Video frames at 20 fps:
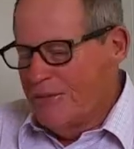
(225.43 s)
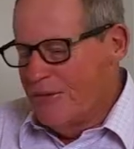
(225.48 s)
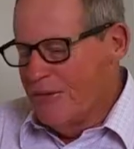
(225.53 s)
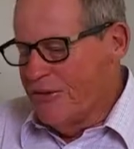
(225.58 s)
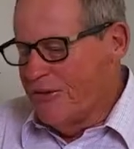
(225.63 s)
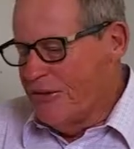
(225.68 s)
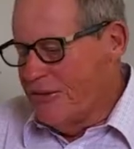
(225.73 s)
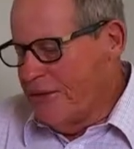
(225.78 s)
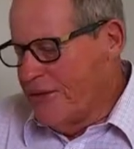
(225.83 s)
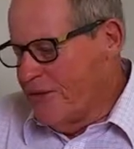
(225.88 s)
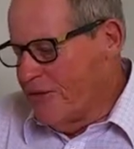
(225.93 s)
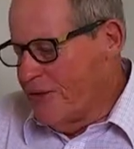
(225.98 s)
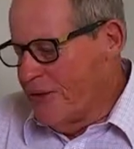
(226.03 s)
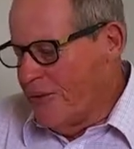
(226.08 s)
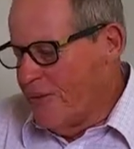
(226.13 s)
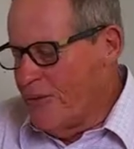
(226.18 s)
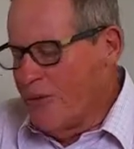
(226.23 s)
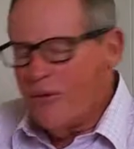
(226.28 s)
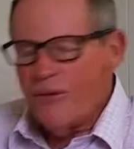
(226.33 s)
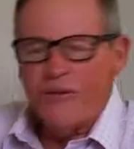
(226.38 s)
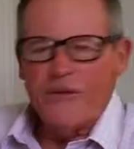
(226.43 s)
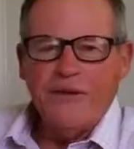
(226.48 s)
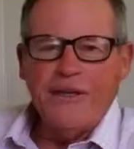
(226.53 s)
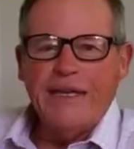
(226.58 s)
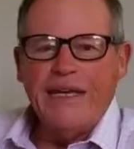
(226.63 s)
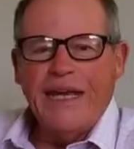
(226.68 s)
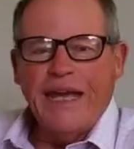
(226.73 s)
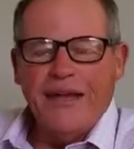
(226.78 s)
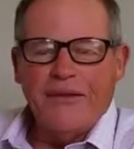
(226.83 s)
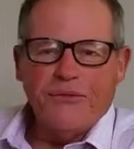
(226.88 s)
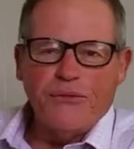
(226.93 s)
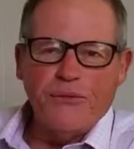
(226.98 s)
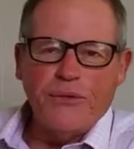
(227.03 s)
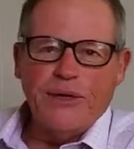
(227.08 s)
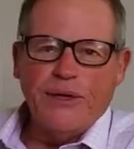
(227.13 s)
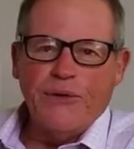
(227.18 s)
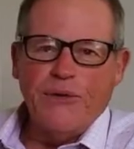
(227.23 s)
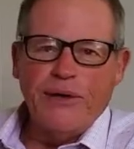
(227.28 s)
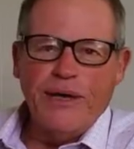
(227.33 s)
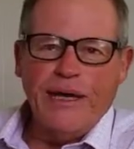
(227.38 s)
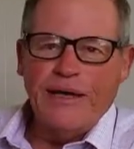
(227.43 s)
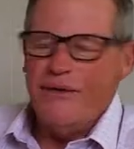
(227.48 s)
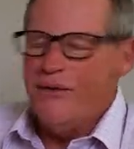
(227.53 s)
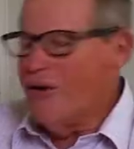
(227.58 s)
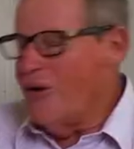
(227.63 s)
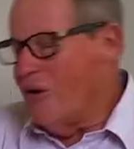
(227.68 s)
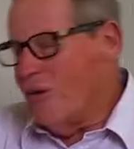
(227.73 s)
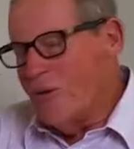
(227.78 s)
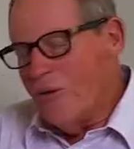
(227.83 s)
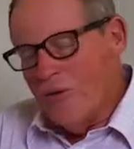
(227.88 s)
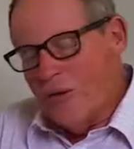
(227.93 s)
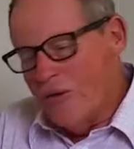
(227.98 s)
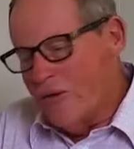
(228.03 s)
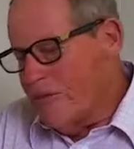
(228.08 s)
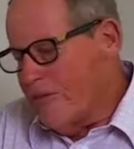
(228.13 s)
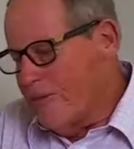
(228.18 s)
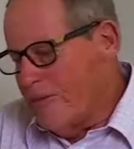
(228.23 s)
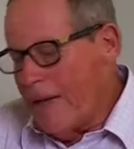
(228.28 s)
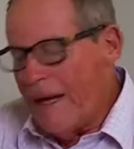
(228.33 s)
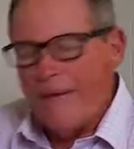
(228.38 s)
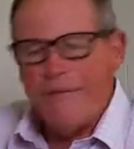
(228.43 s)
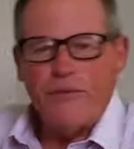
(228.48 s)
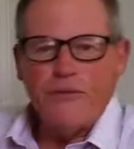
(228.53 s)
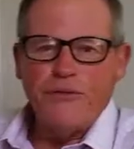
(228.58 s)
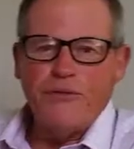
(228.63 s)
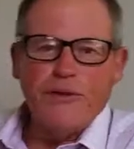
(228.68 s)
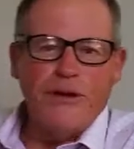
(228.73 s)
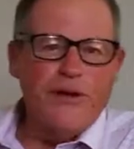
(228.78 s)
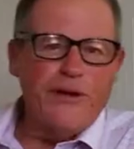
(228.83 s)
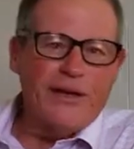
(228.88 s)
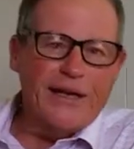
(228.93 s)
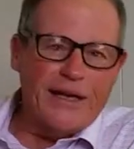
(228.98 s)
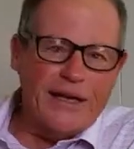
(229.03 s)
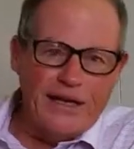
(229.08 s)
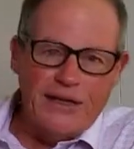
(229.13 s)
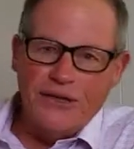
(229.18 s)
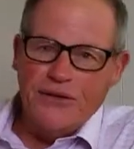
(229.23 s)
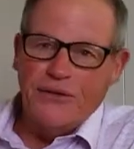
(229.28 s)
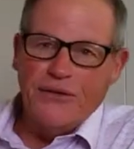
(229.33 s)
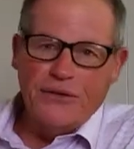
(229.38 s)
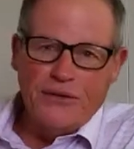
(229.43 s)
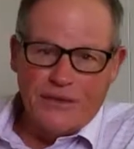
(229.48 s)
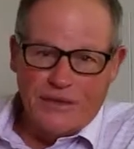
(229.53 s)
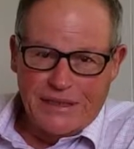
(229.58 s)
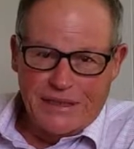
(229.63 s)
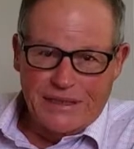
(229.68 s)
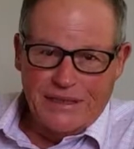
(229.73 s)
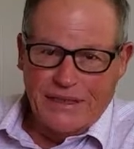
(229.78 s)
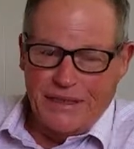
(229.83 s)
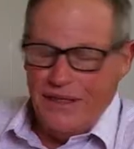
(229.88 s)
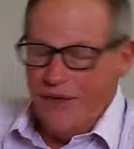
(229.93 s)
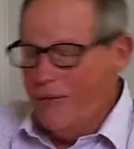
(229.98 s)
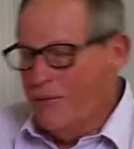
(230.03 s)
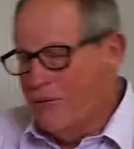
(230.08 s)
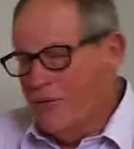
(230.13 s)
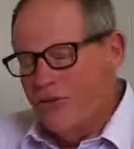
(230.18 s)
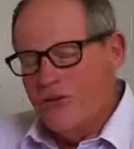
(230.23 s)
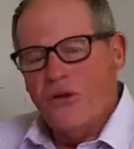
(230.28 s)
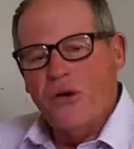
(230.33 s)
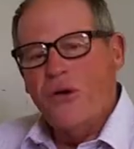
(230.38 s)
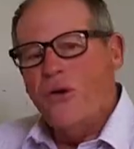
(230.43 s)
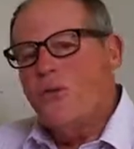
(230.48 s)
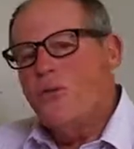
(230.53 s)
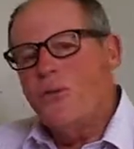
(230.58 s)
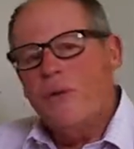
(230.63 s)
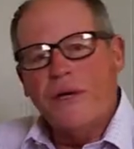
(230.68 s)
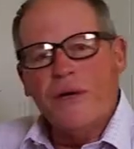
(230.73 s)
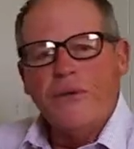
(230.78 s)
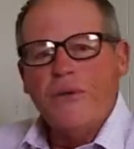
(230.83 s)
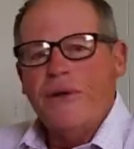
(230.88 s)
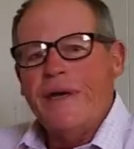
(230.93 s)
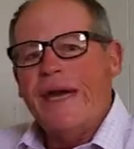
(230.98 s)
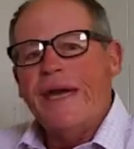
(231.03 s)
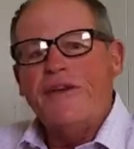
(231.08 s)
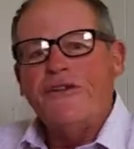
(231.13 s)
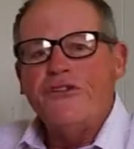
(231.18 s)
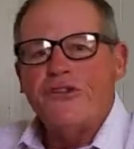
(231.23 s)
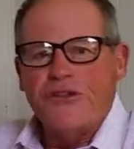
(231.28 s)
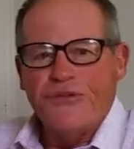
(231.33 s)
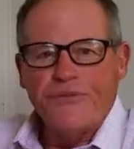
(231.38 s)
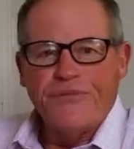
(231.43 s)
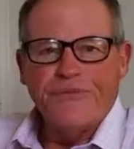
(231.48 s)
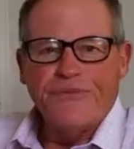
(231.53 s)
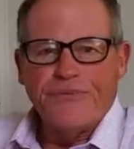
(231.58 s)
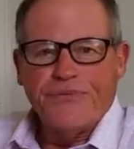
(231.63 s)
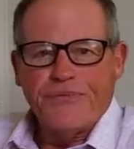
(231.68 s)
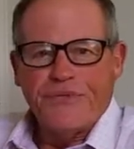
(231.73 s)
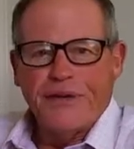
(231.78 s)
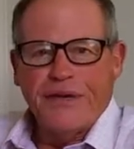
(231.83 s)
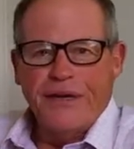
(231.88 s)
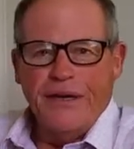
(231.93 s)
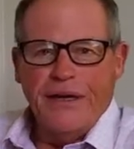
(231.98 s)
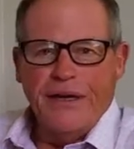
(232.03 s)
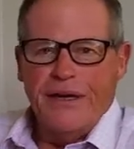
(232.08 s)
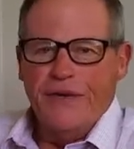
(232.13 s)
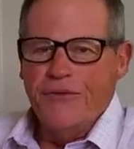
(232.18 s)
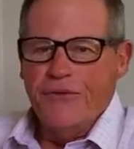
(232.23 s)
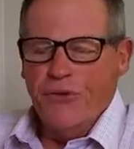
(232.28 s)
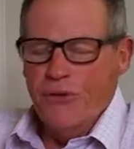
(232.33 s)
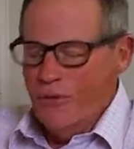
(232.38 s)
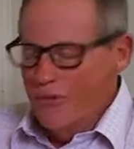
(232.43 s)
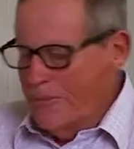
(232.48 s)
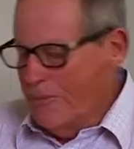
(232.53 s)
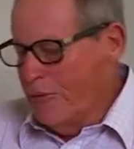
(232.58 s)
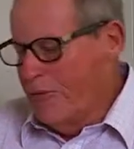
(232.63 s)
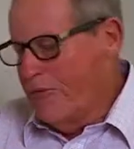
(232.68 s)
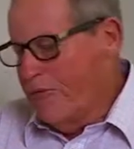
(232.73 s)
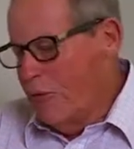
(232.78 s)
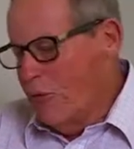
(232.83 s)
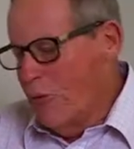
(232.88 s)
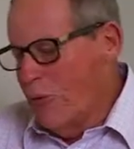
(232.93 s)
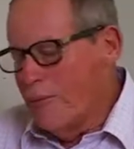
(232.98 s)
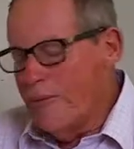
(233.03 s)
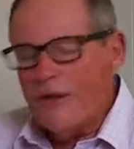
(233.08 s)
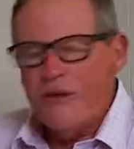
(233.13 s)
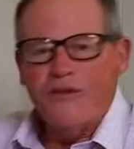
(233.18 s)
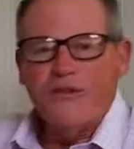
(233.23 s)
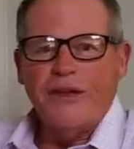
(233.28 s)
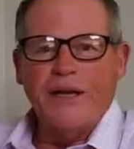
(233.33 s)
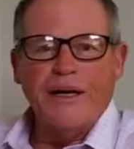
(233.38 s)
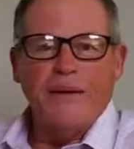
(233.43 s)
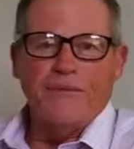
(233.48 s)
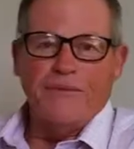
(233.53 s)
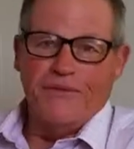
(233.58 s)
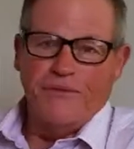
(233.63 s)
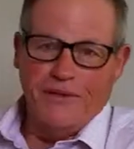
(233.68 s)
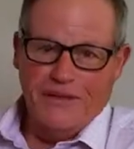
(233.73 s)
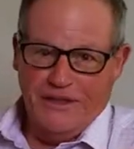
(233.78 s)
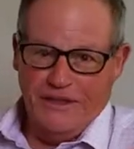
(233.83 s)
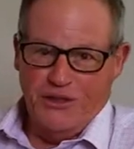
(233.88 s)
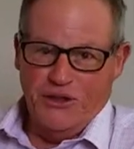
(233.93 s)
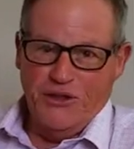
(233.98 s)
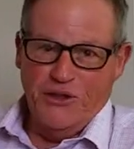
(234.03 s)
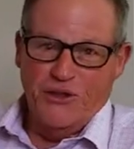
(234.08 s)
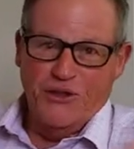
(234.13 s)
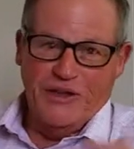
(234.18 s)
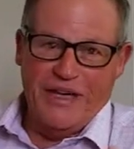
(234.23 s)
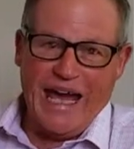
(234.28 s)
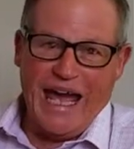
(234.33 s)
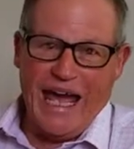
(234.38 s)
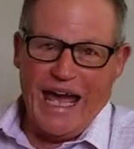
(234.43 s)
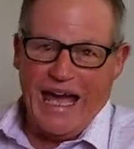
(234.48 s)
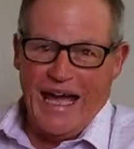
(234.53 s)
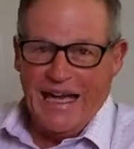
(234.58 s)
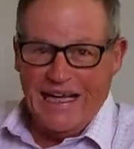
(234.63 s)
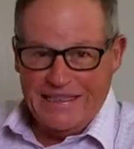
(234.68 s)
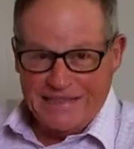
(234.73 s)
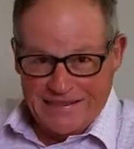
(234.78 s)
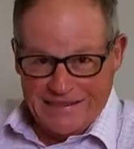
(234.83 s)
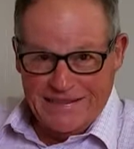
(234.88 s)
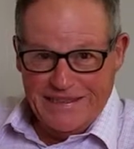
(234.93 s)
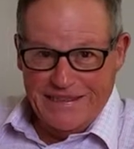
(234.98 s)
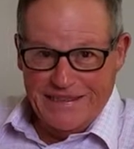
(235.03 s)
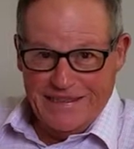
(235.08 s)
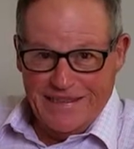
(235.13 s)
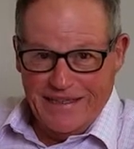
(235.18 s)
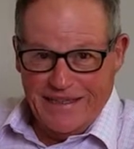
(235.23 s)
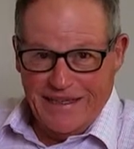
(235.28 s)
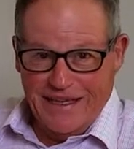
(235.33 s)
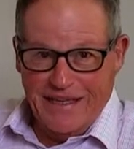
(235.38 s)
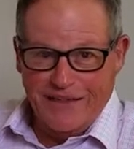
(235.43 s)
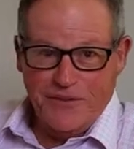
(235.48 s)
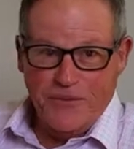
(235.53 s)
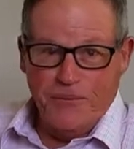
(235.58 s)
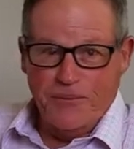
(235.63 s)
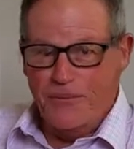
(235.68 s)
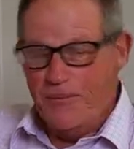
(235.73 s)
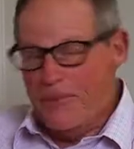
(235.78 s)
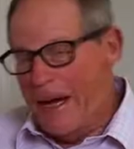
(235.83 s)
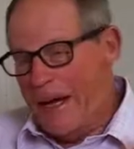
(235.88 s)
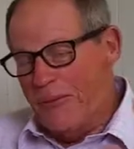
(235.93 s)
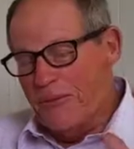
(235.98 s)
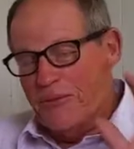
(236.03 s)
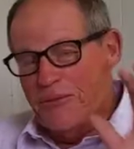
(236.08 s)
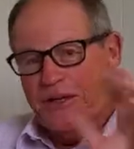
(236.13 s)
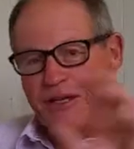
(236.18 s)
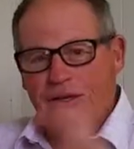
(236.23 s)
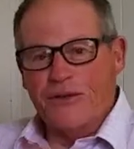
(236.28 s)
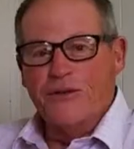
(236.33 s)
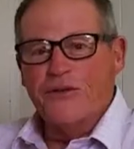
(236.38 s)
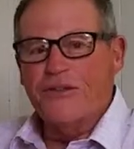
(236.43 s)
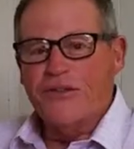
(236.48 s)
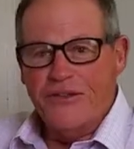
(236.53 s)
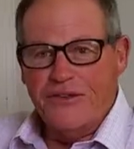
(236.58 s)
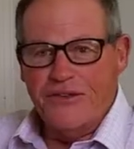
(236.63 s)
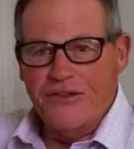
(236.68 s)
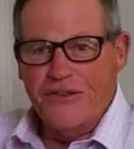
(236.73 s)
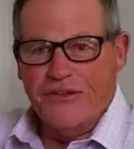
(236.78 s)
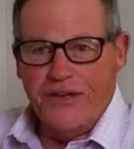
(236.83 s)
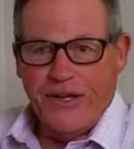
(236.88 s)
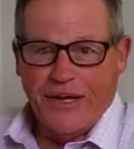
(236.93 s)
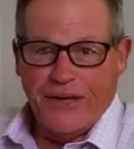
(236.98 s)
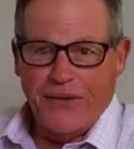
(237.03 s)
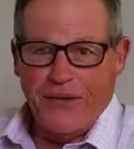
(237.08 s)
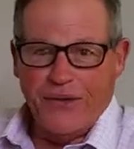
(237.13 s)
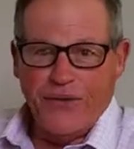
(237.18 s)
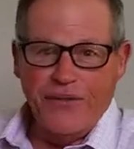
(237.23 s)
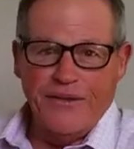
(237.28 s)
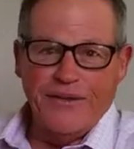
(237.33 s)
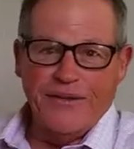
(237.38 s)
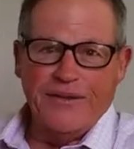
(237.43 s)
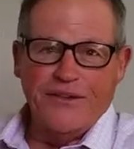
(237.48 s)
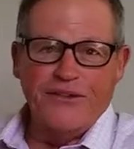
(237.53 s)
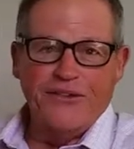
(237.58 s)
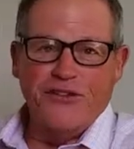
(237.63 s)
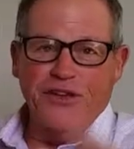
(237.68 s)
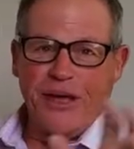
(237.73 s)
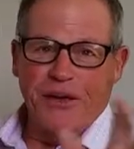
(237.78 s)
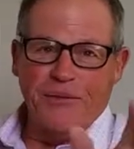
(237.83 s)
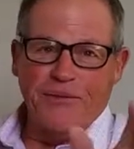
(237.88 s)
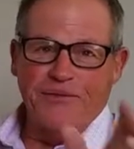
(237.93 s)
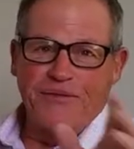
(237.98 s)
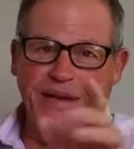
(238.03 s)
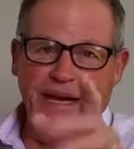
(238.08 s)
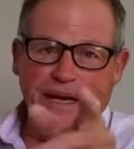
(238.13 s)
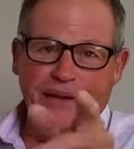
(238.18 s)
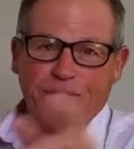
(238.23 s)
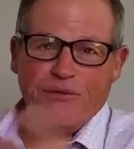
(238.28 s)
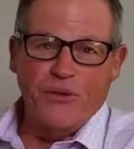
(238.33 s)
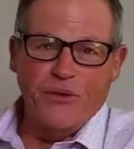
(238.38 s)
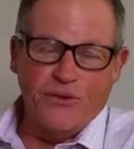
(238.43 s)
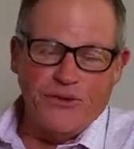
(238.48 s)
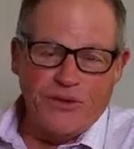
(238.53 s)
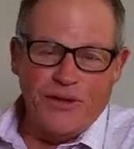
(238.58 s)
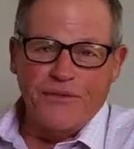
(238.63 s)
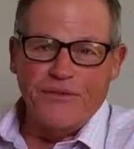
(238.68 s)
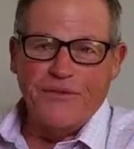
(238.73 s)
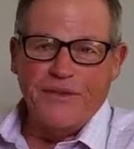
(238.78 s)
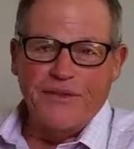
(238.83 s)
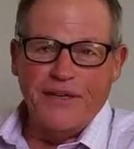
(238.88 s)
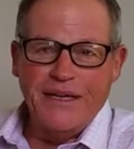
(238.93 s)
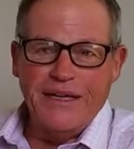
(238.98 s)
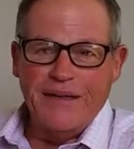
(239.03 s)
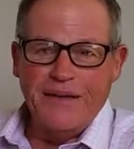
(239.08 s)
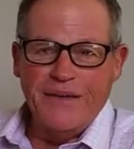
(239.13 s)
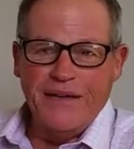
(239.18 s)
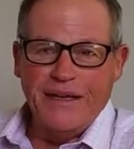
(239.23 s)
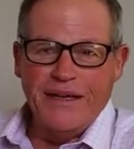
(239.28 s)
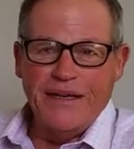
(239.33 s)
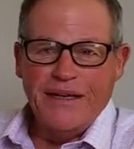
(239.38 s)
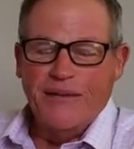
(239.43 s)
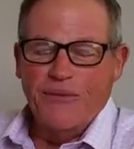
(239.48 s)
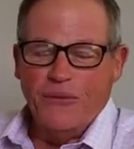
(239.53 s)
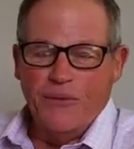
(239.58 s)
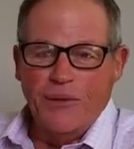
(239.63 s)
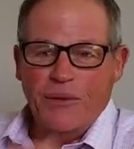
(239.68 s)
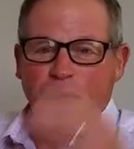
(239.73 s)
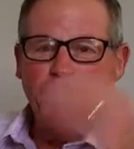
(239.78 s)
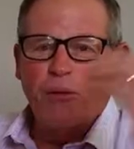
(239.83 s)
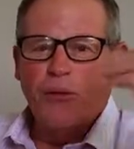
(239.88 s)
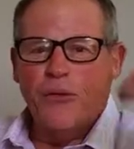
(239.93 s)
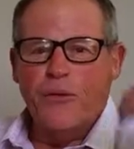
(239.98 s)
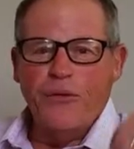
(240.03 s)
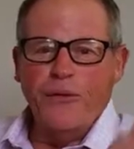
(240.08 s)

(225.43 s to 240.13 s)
But see, you say, well, did he have to recreate? No, because the Bible is very clear that there was no recreation ever performed except you and I. As the Bible tells us in 2 Corinthians chapter 5, verse 17, that we were